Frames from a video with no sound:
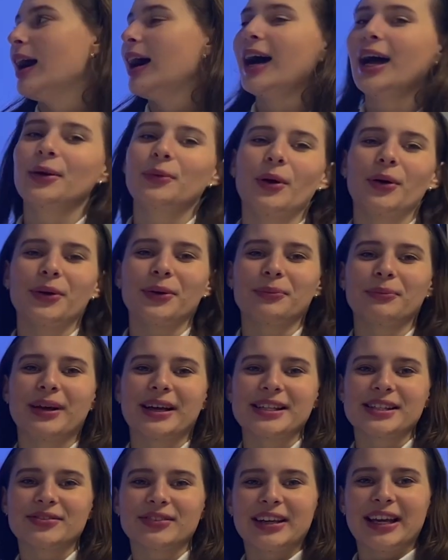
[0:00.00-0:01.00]
Hi, welcome
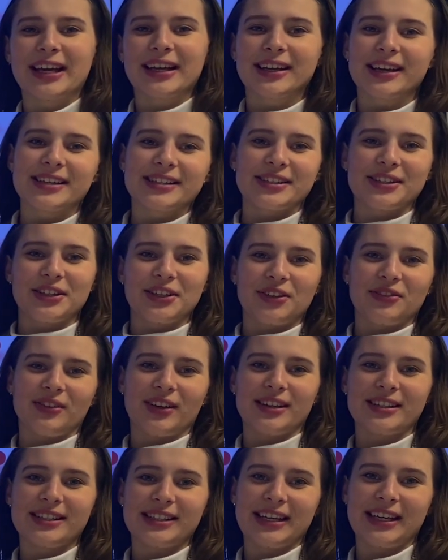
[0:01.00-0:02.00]
back to the Lancaster
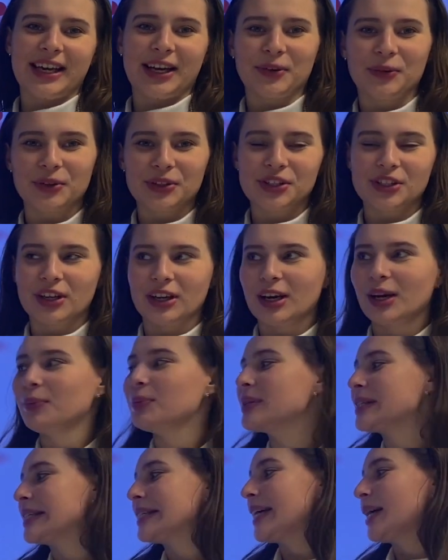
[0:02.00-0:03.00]
University Language
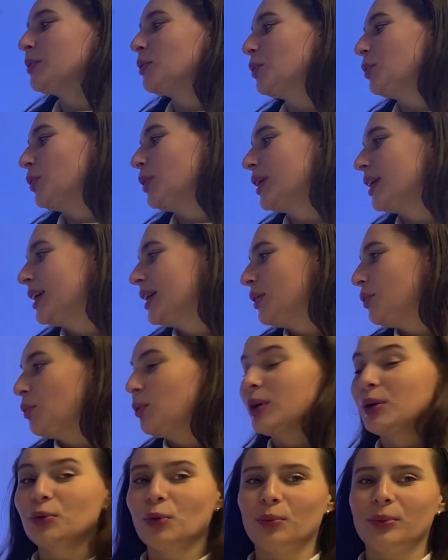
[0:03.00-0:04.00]
Club. Today we
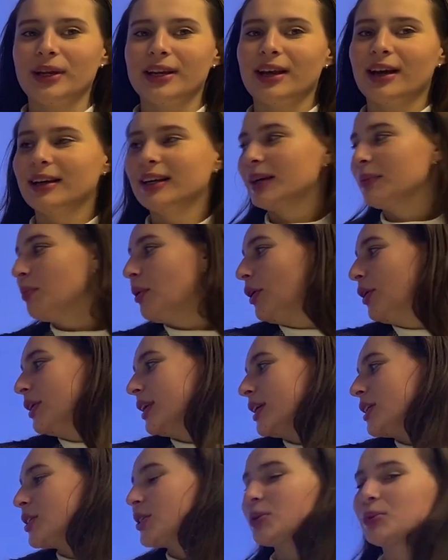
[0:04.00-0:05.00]
will be learning
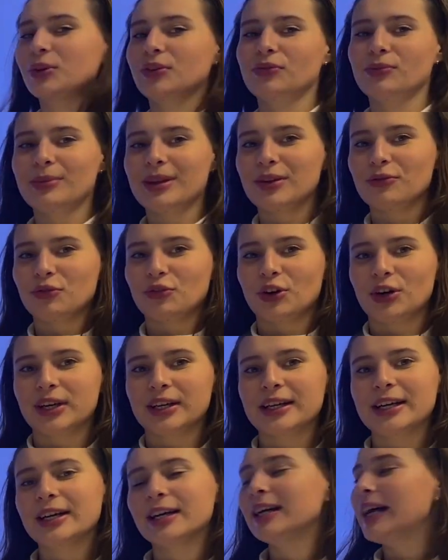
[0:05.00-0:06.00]
Polish with me,
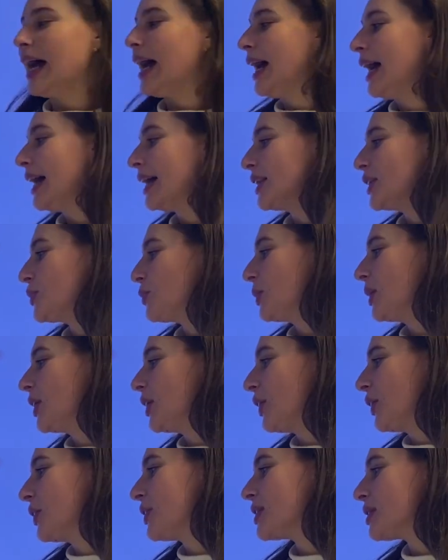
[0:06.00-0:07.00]
Veronica, and we are
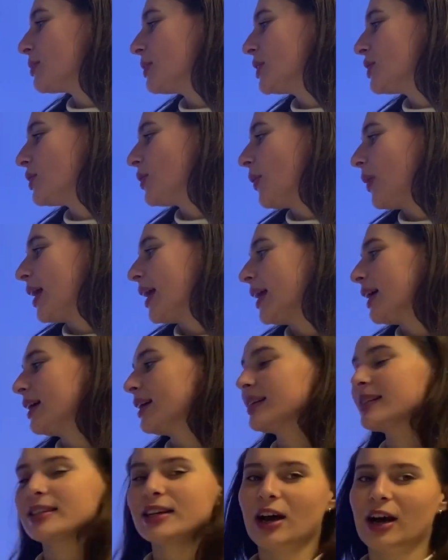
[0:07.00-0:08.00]
going to be
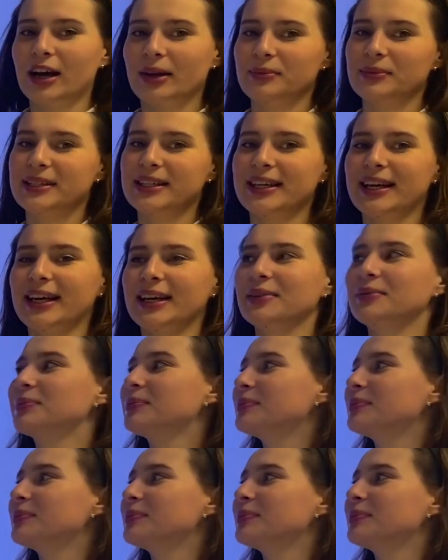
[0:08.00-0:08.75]
doing time today.